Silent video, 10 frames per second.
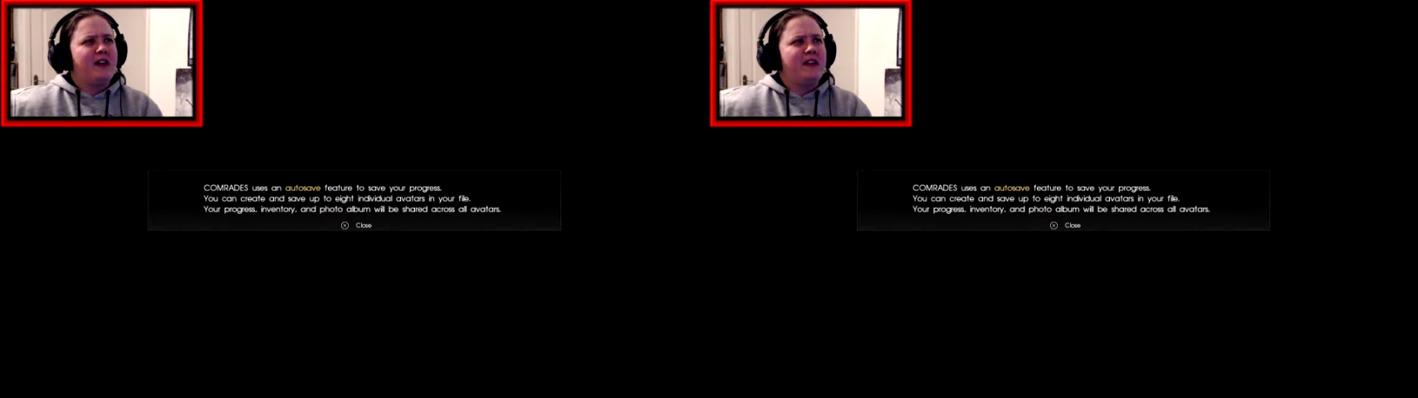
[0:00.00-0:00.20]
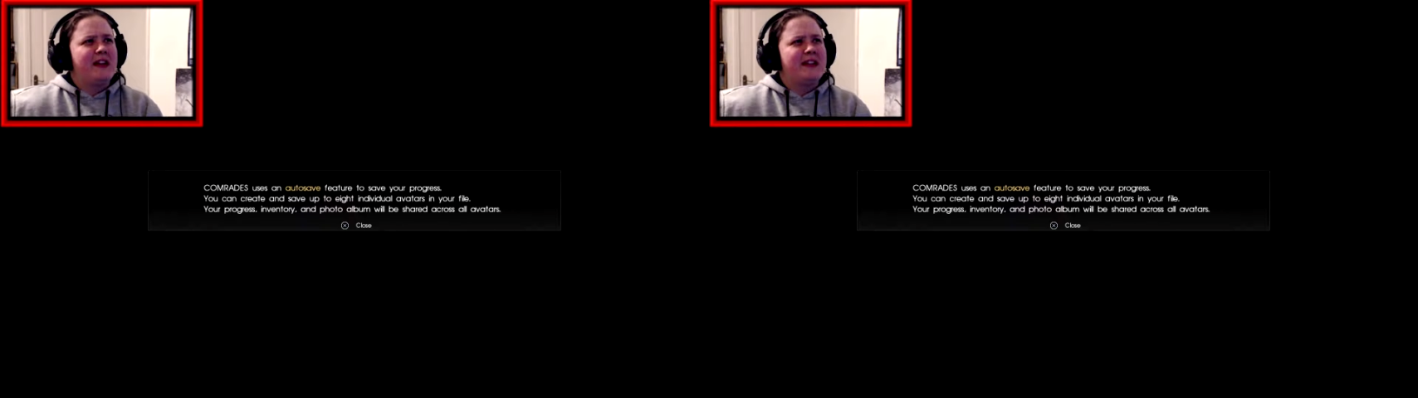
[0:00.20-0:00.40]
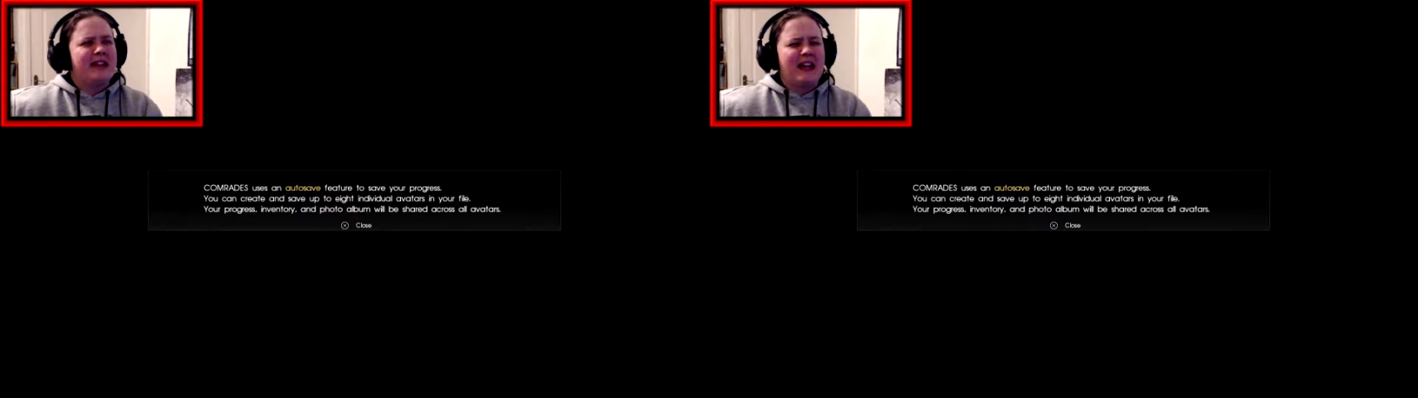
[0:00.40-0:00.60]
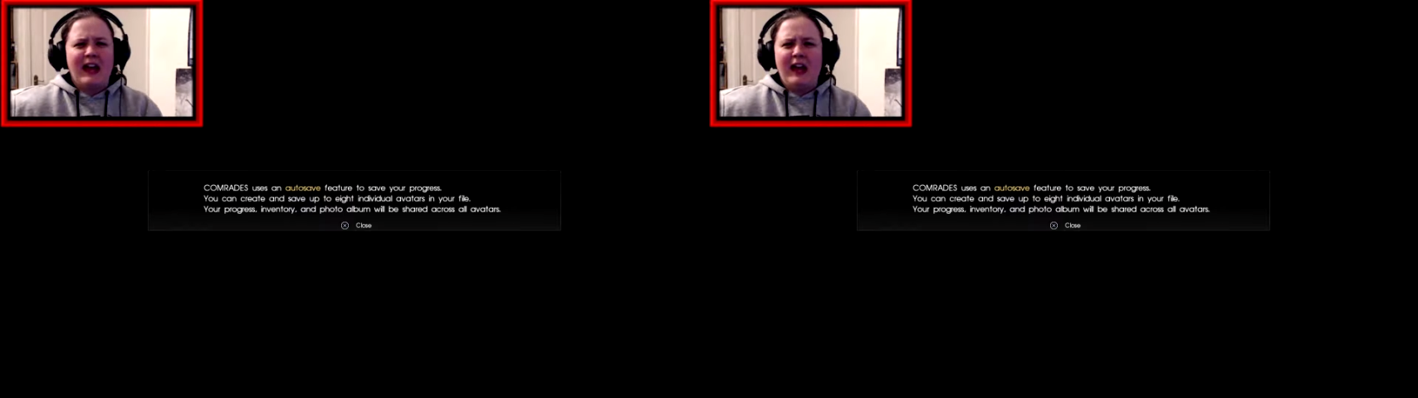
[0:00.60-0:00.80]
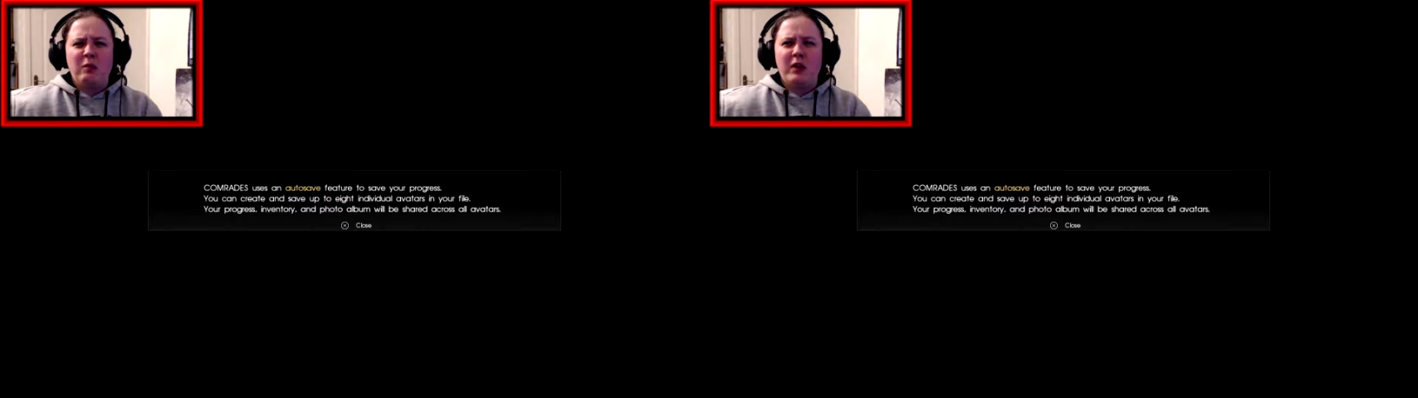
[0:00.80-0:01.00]
on this and
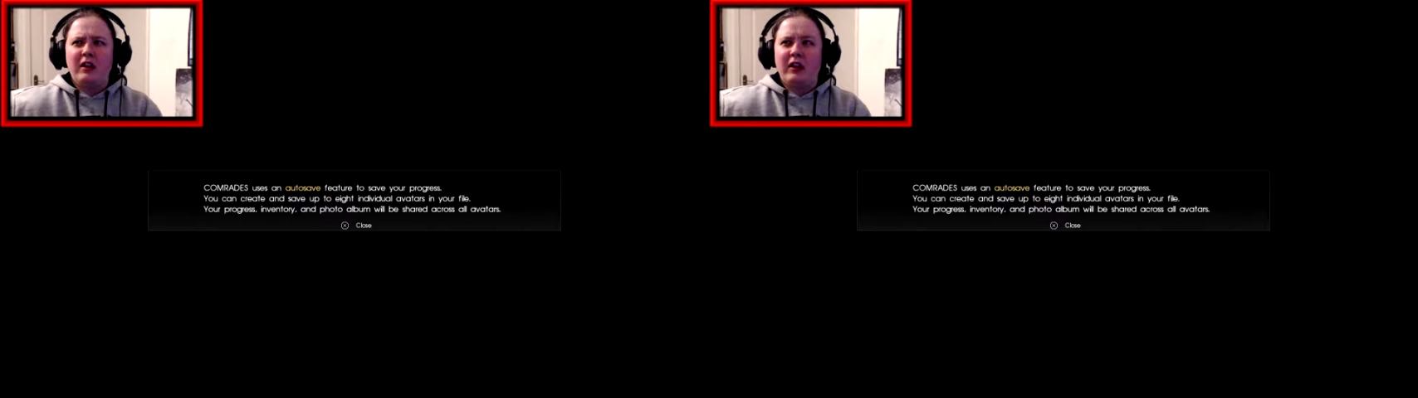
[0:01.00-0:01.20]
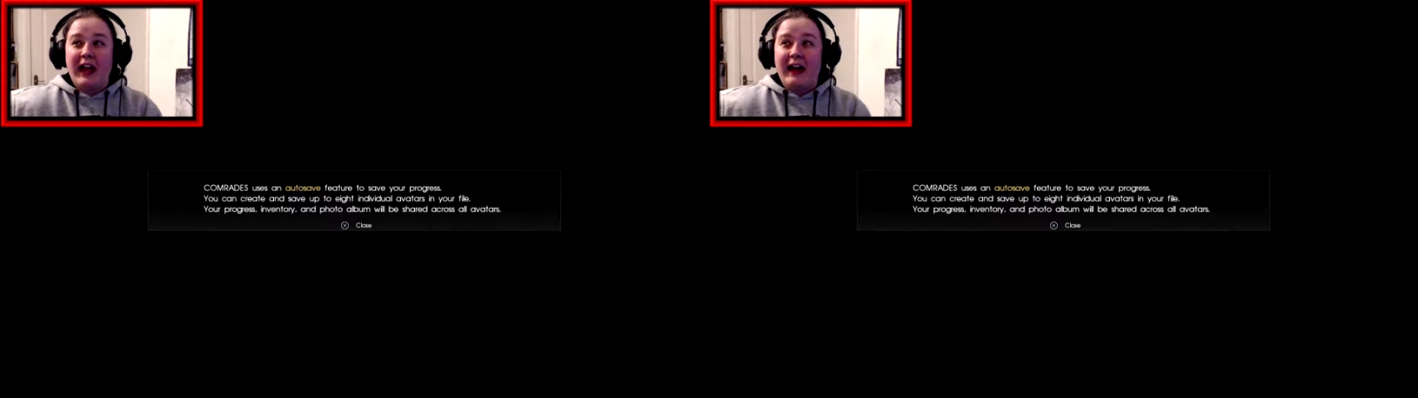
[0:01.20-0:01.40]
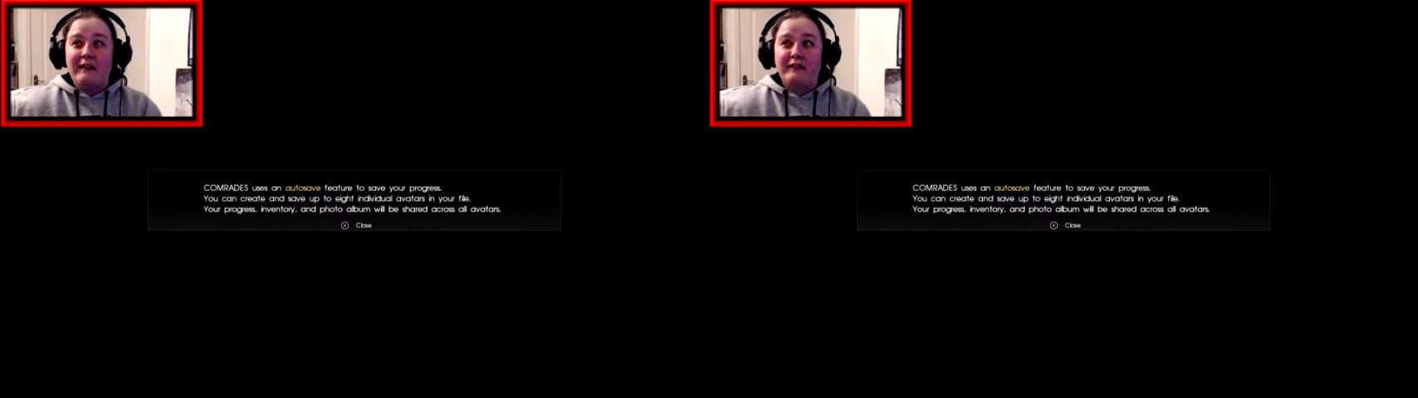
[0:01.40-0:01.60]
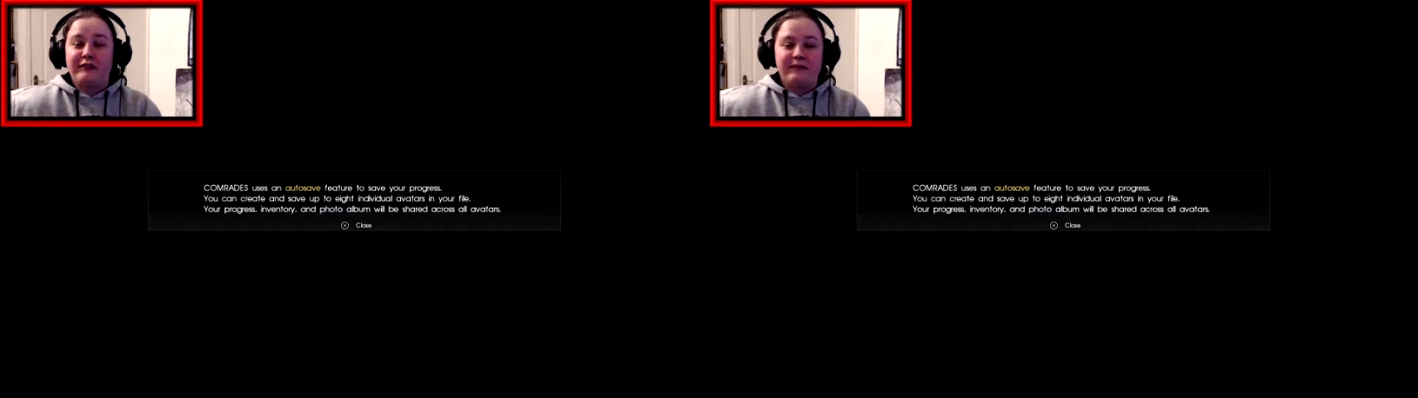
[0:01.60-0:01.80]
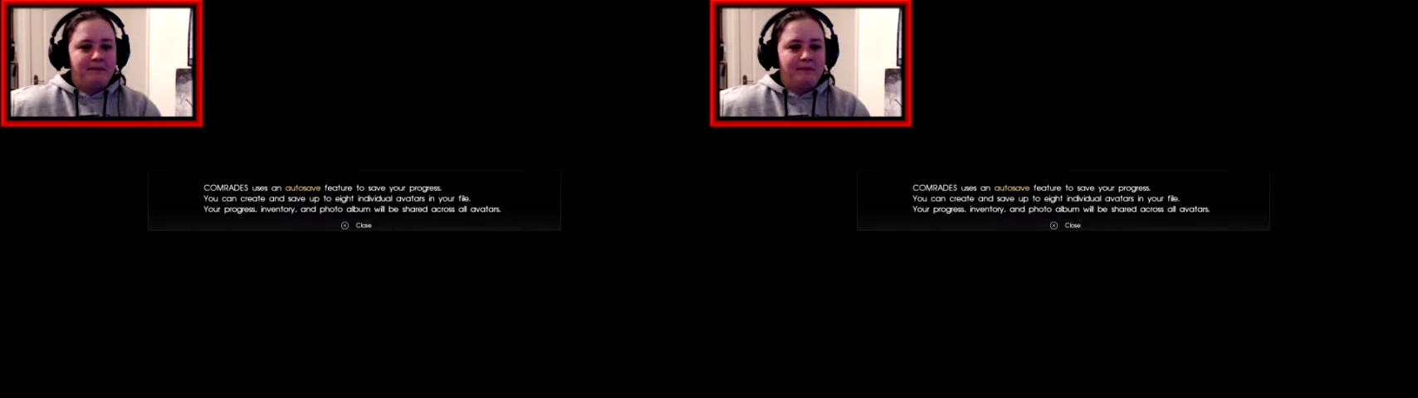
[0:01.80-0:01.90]
I will laugh.